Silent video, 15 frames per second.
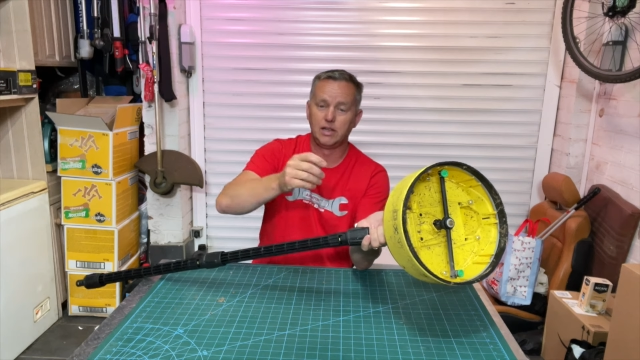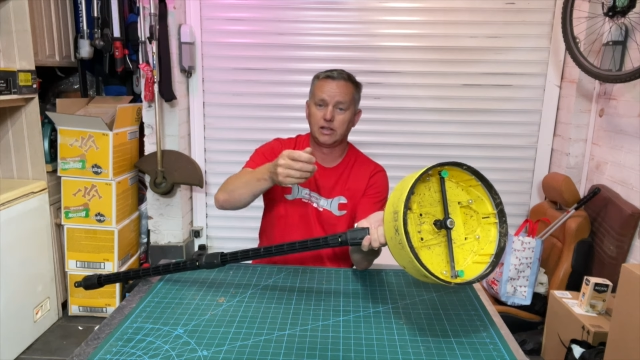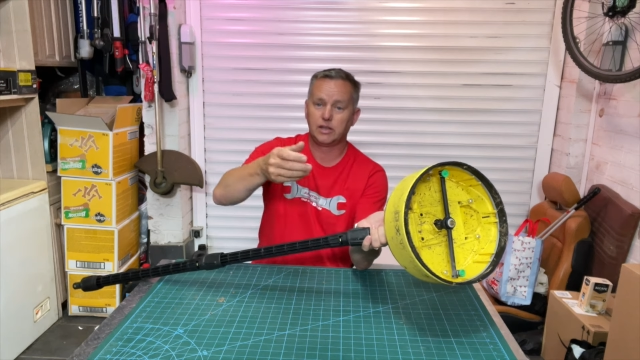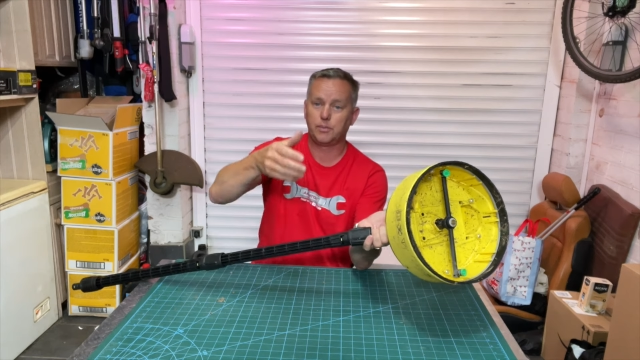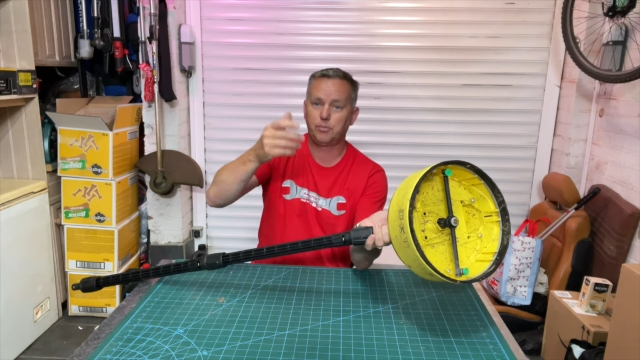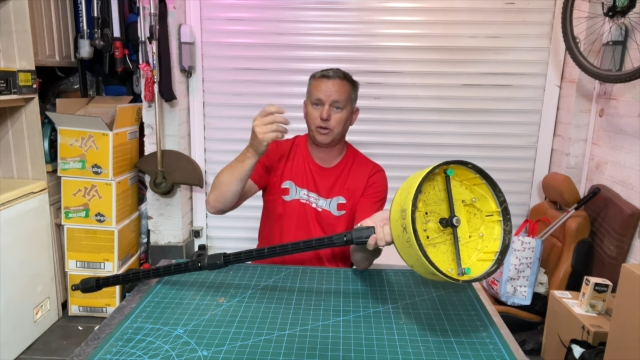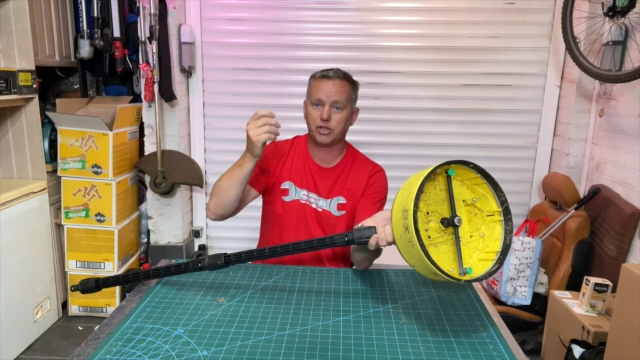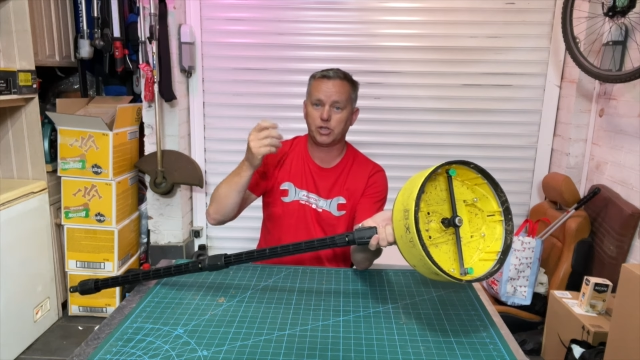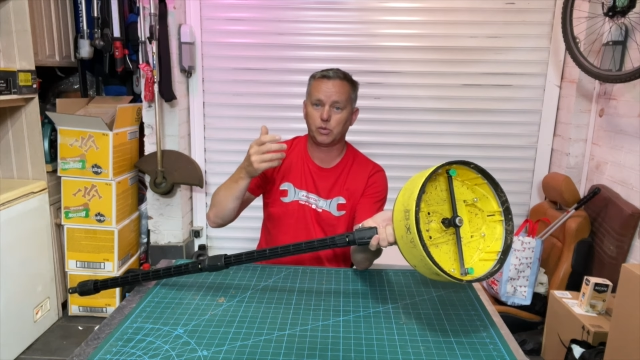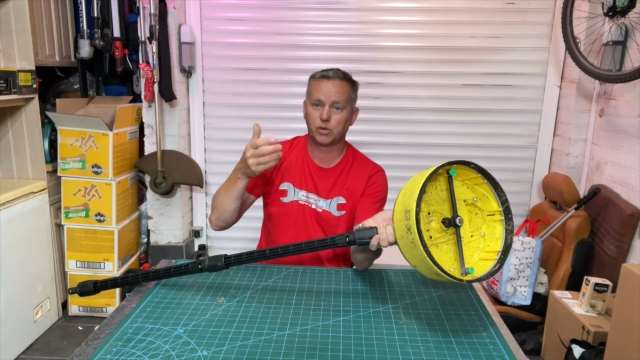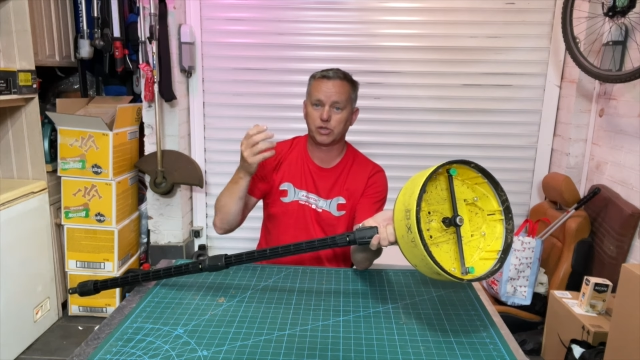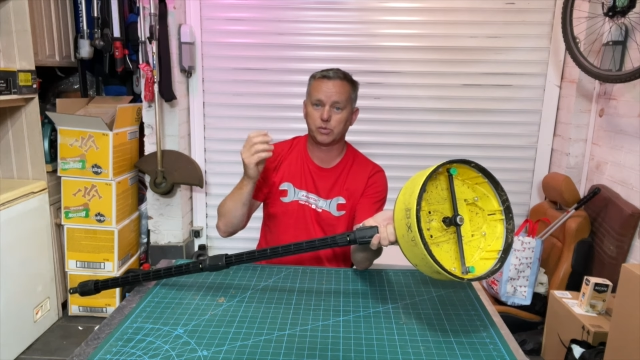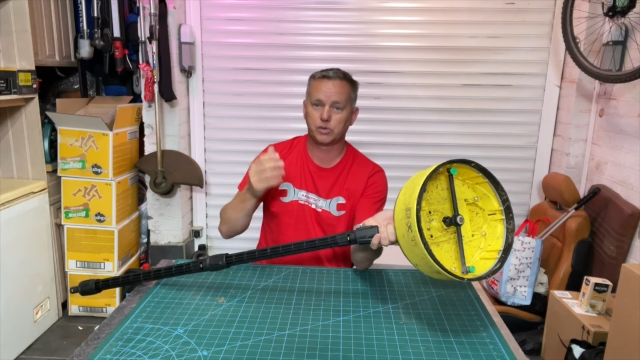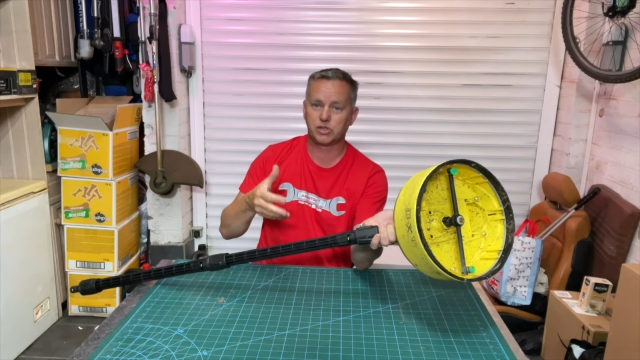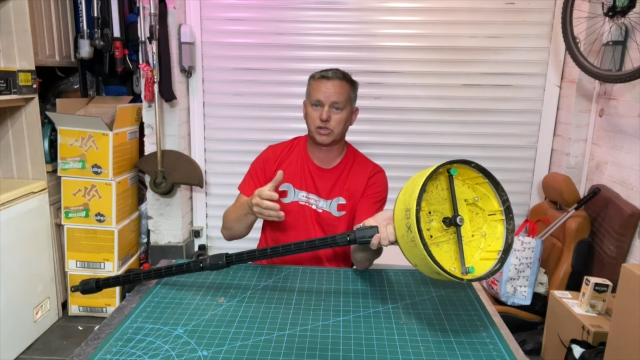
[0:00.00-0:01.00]
The pressure
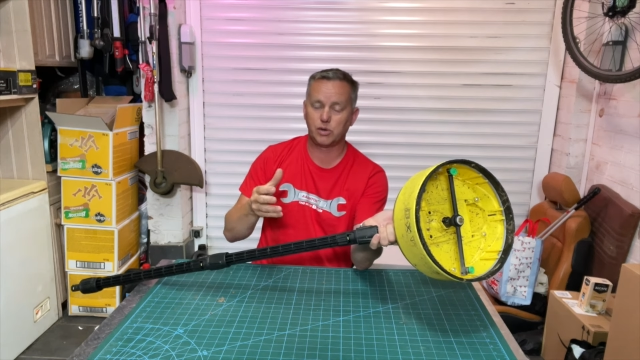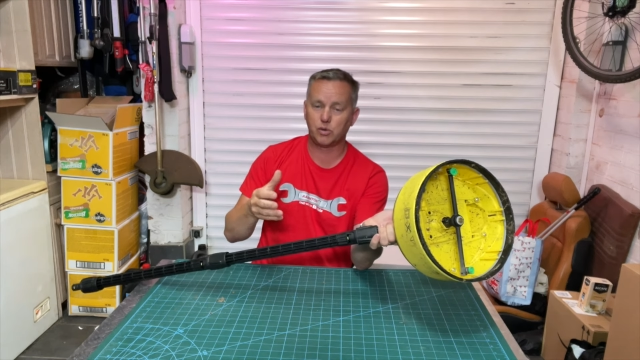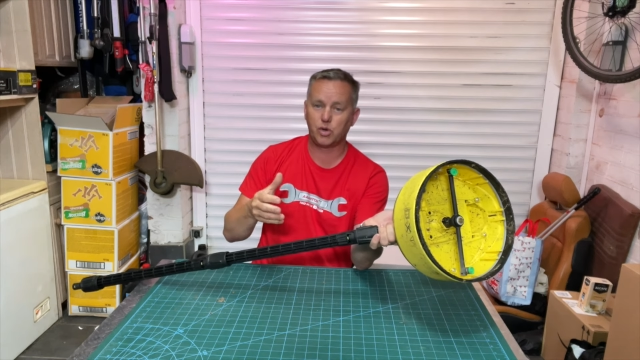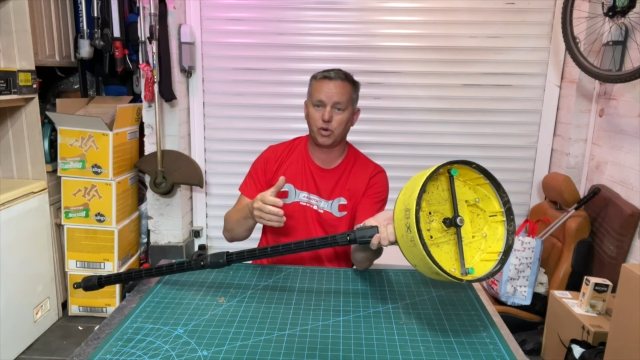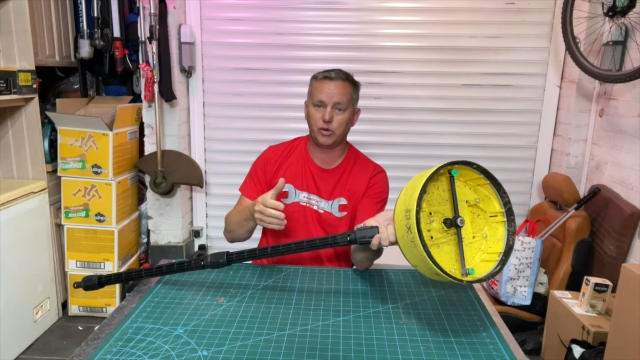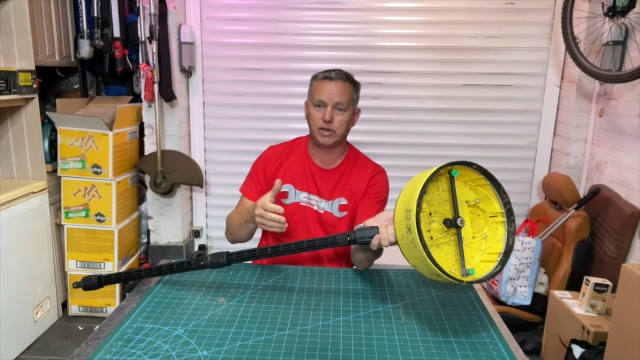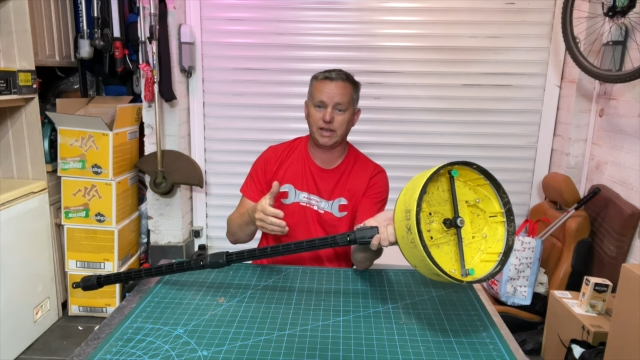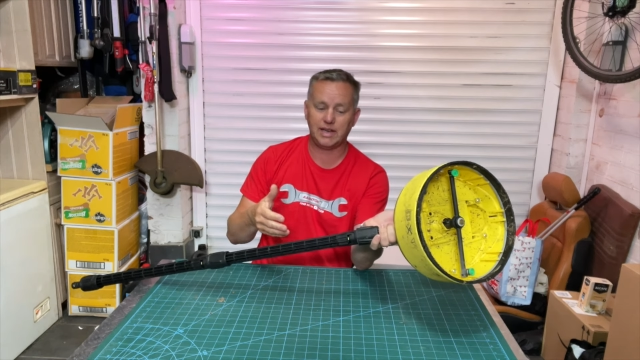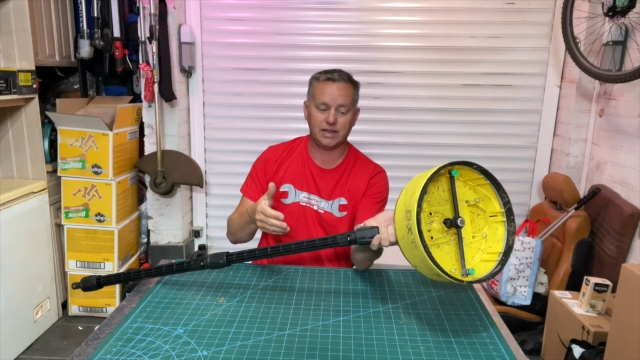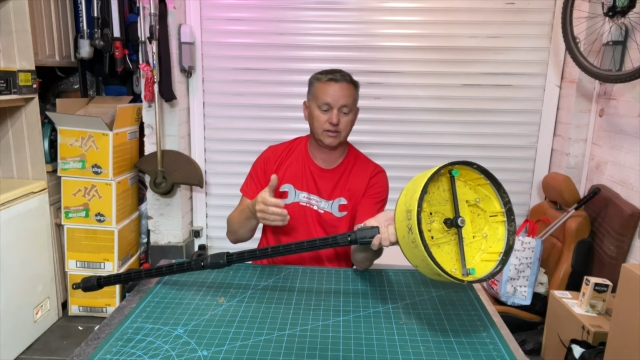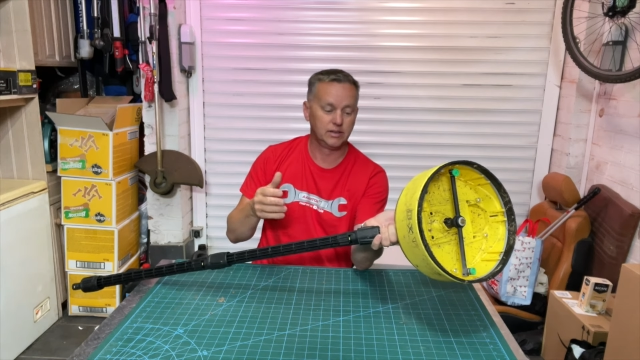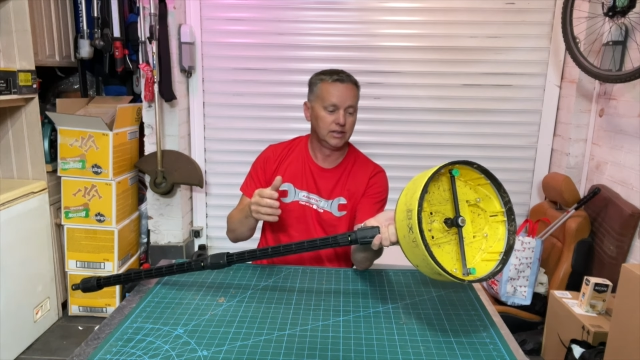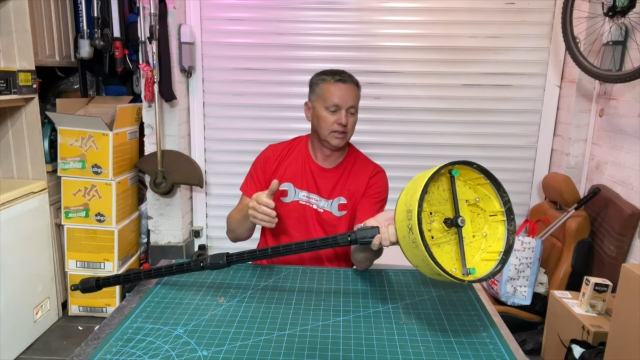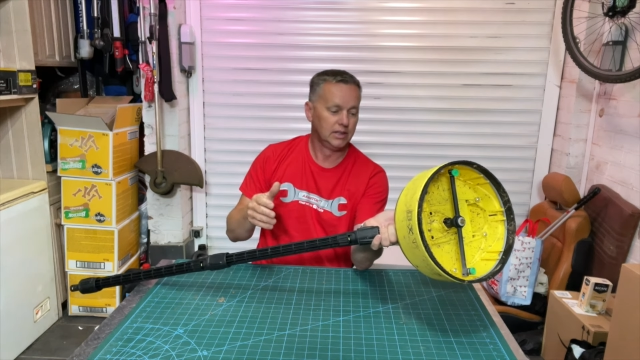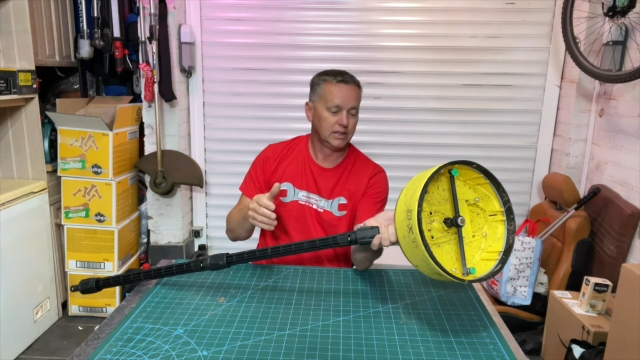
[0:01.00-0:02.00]
washer was still cutting out.